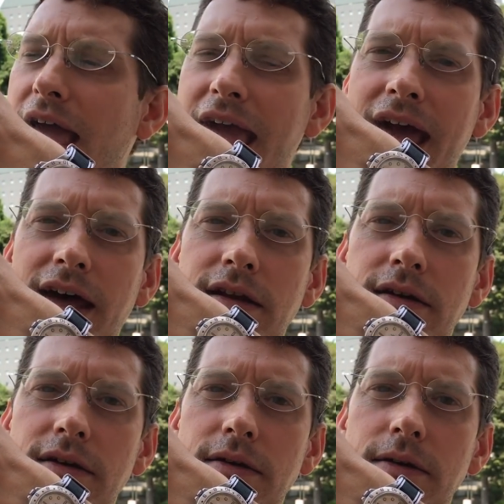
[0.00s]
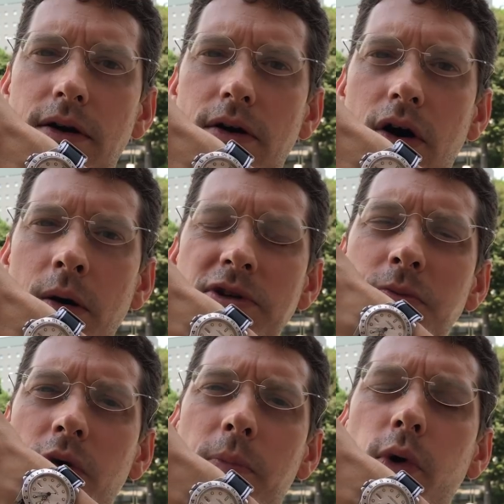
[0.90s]
And almost
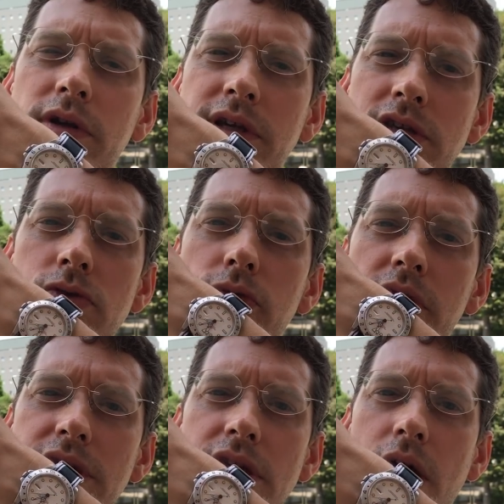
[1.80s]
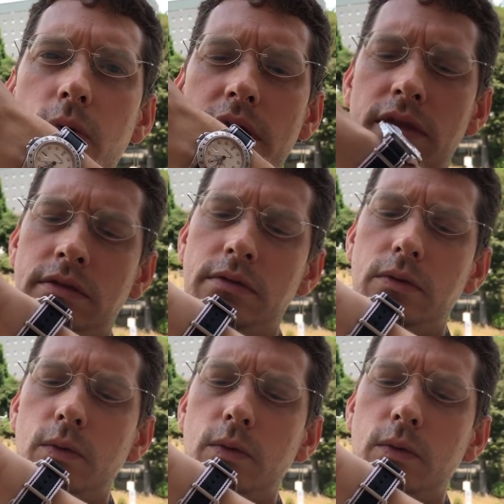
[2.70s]
more importantly, you really know when,